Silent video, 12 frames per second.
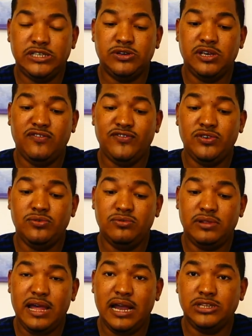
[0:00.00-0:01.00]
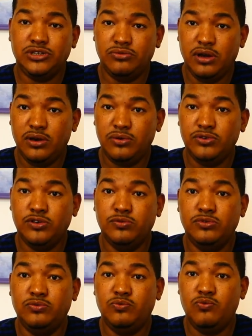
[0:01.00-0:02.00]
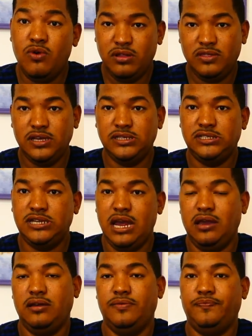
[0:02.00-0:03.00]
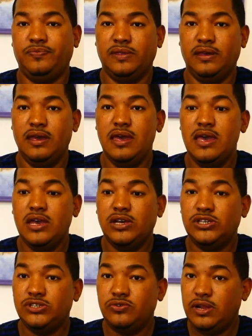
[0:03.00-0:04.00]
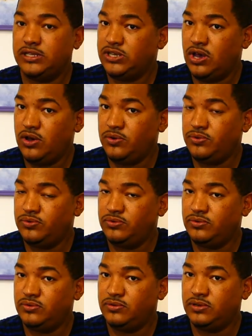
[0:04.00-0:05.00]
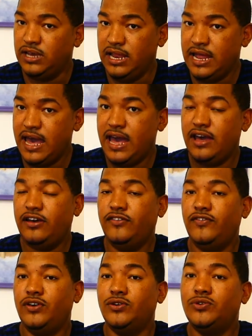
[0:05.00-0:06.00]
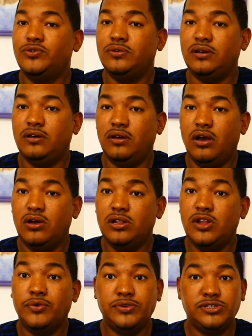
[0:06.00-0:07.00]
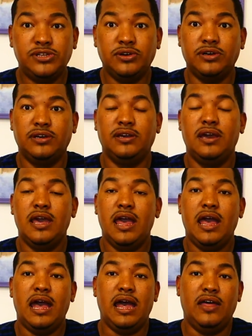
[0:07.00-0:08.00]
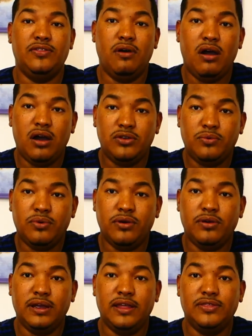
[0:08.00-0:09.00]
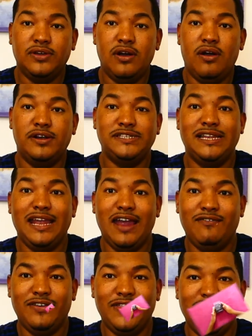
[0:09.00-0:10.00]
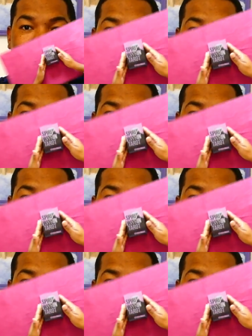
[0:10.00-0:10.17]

So if you like tarot, you would want this deck. So let's go and have a close look at the artwork and the cards and everything.